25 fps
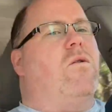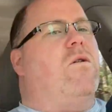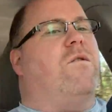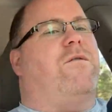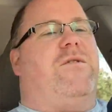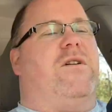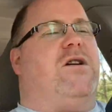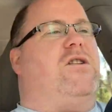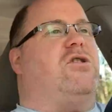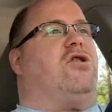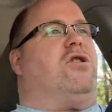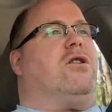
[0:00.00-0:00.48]

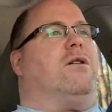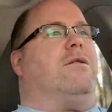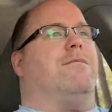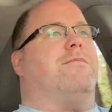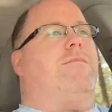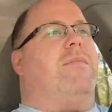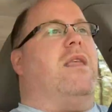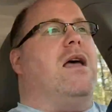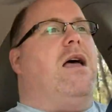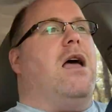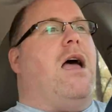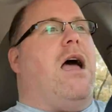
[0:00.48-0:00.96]
efficient,
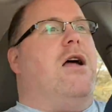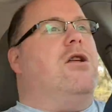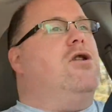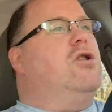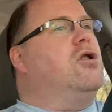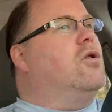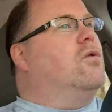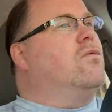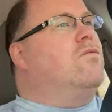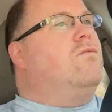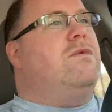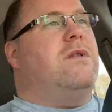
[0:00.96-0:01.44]
and
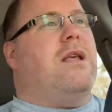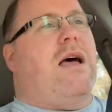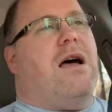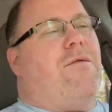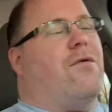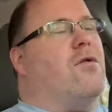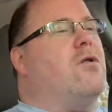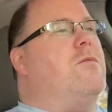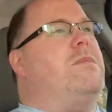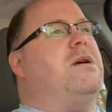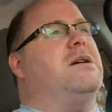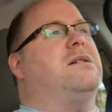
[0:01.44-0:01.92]
you'll
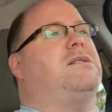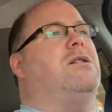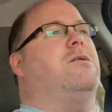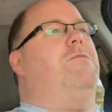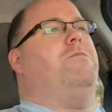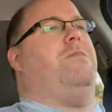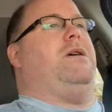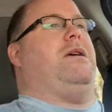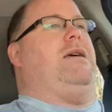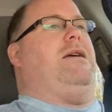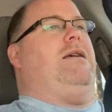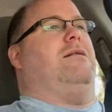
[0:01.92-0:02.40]
never miss a
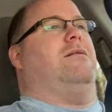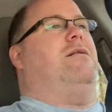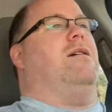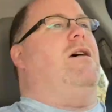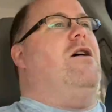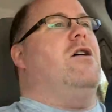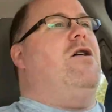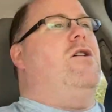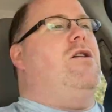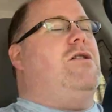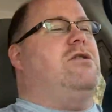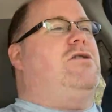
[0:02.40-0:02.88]
beat.
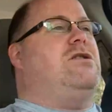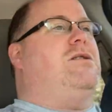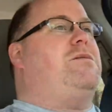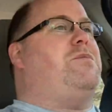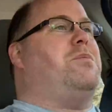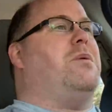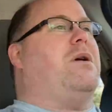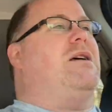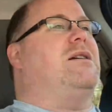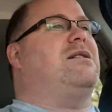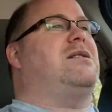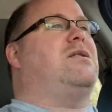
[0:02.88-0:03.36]
Just
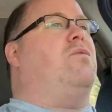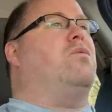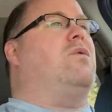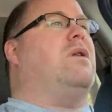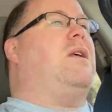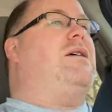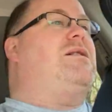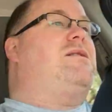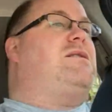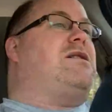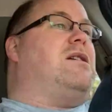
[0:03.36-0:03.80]
because someone has